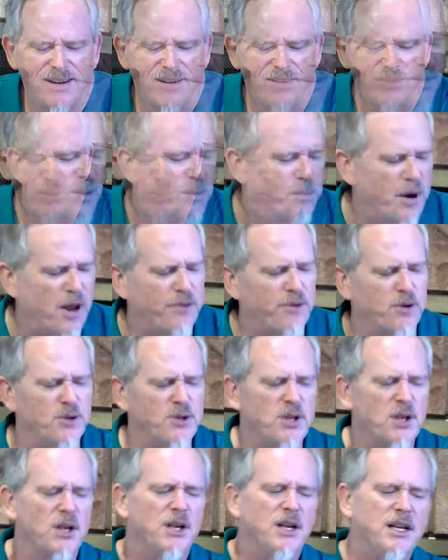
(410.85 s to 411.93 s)
The
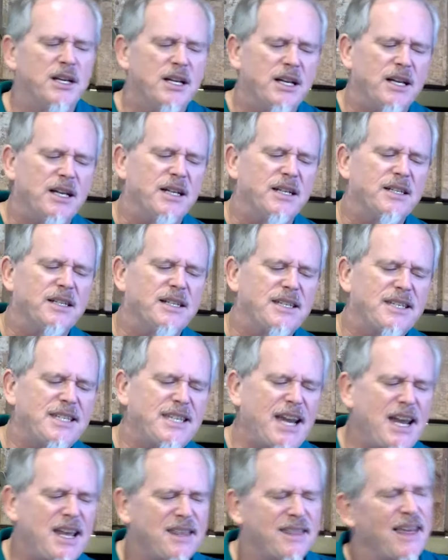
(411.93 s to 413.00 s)
brothers
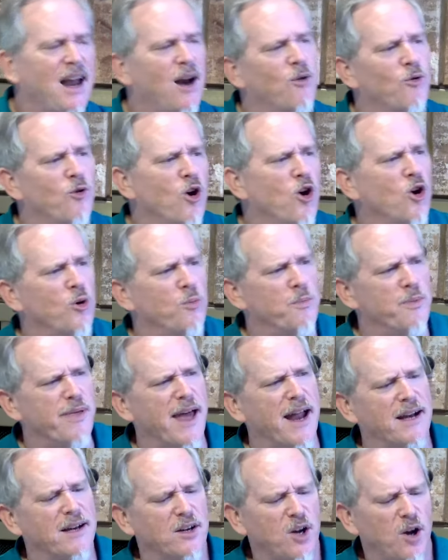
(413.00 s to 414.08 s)
take that robe,
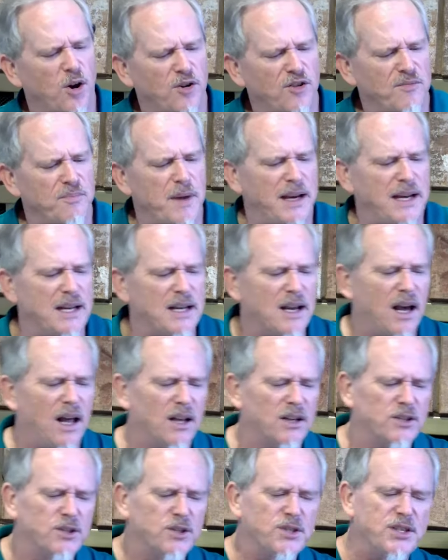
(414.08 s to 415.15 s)
that coat of many
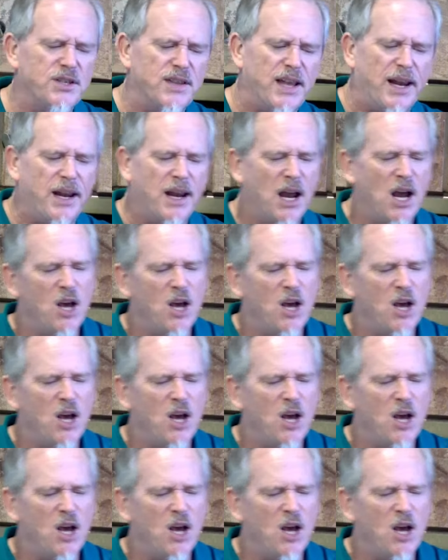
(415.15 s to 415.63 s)
colors, and they,